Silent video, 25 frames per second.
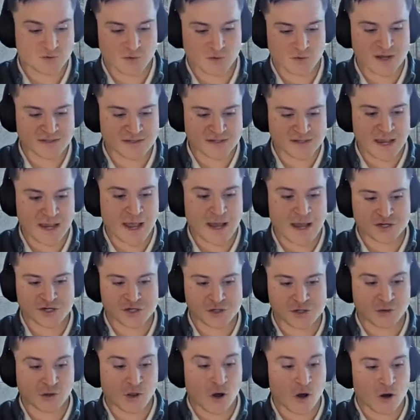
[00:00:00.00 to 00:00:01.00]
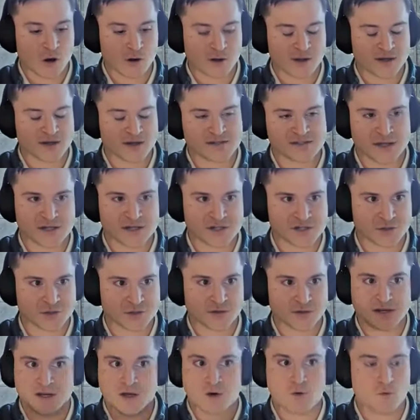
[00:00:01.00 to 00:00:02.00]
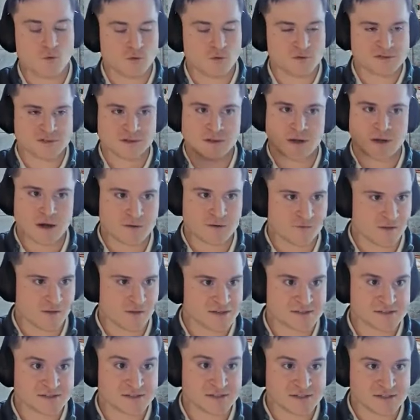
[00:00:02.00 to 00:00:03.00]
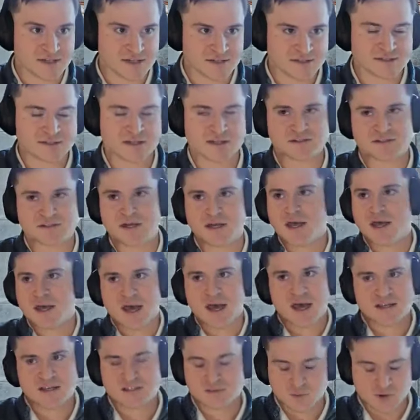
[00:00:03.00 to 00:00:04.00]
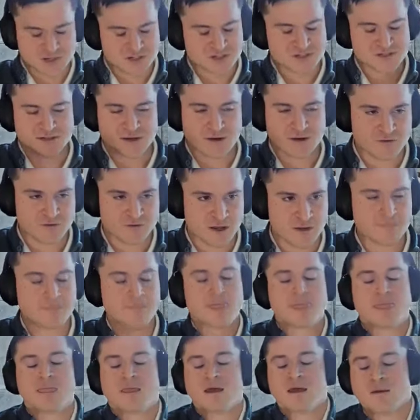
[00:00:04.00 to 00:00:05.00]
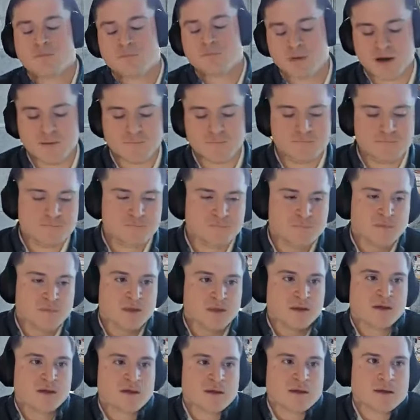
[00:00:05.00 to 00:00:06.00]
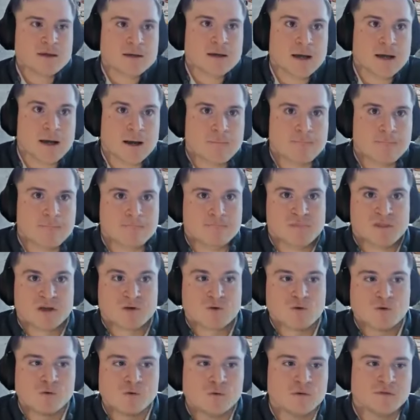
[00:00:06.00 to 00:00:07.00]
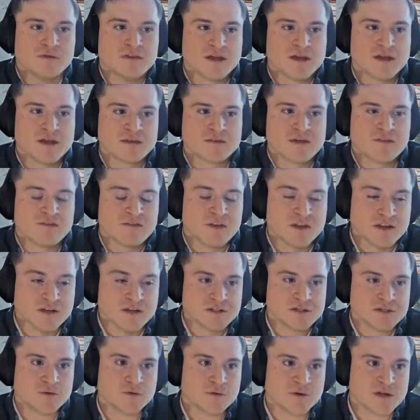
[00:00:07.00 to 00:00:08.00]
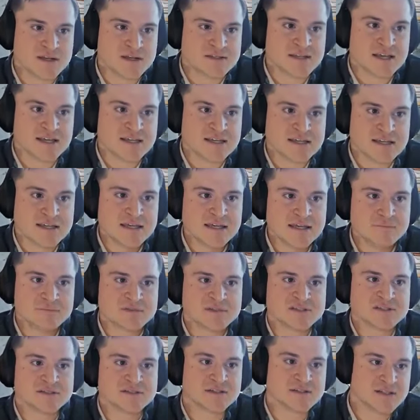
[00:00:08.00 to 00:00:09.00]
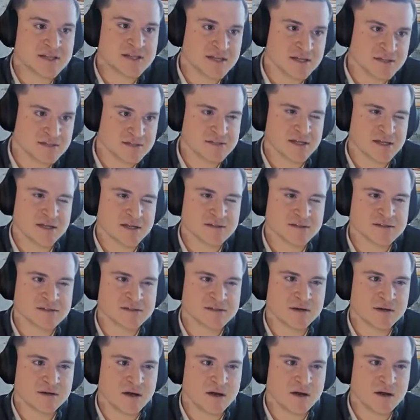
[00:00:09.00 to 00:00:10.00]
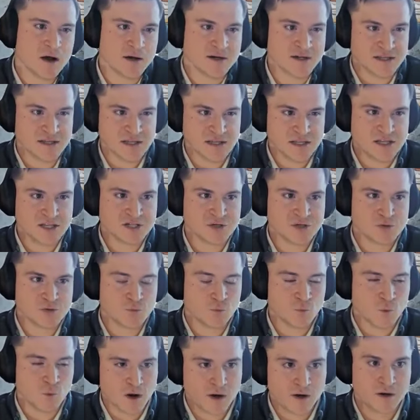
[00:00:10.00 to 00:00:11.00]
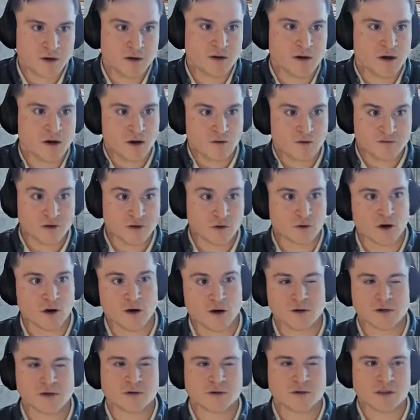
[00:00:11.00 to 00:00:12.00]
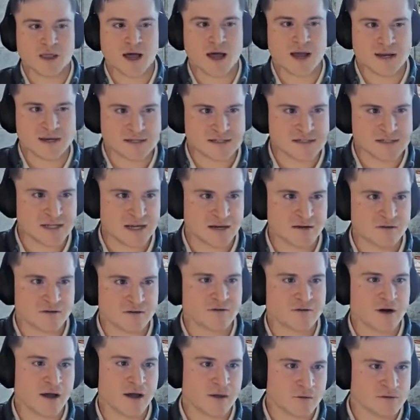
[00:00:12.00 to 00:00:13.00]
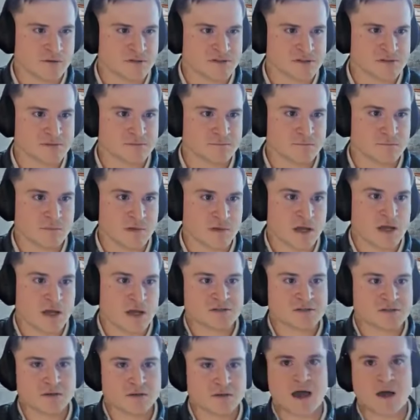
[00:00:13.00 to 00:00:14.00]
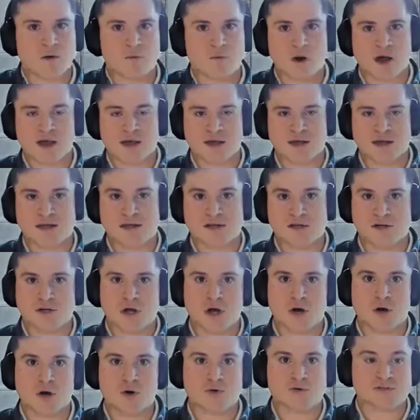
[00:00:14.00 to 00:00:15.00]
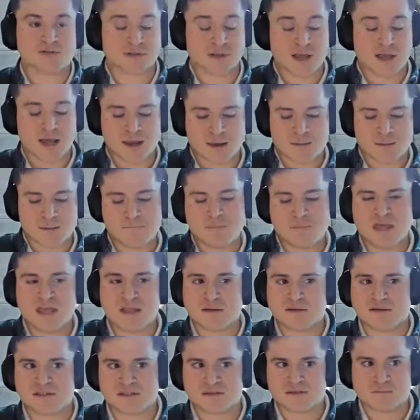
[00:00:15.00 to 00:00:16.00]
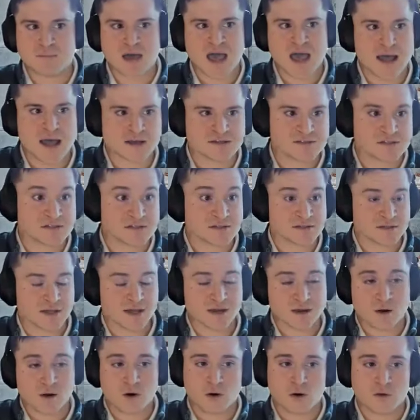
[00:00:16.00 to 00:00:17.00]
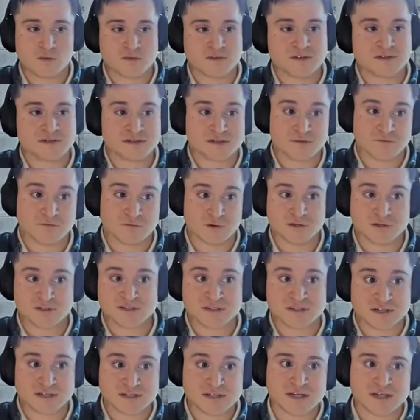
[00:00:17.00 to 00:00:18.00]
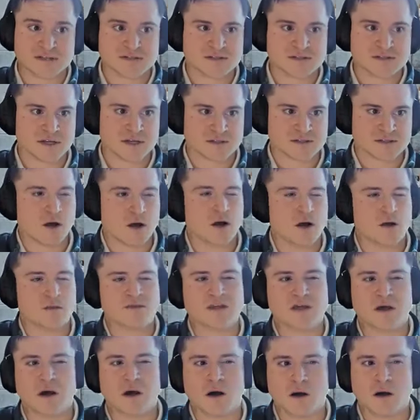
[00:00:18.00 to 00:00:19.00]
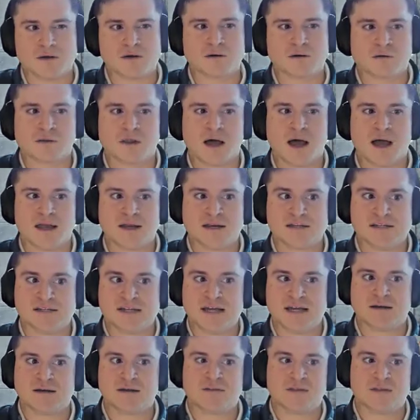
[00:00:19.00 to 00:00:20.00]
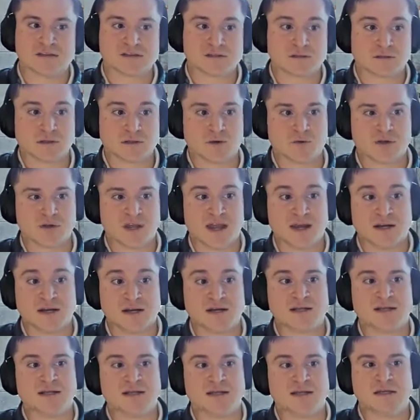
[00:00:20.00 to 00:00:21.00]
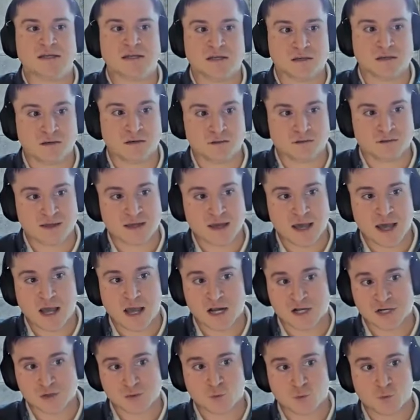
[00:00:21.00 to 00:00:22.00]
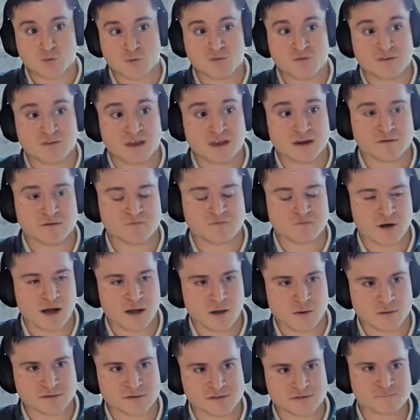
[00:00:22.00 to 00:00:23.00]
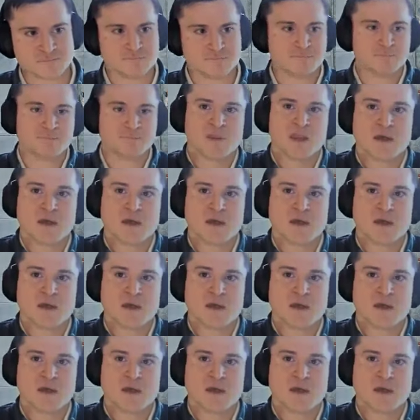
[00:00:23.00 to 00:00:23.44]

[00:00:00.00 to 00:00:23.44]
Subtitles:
transaction log essentially, and it holds a lot of like statistics, has a bunch of stuff in it. But the cool thing that they do is they keep statistics on each one of your underlying data files. So that way it knows like mins, maxes, like all these different statistics on the underlying data that's located in the actual data files.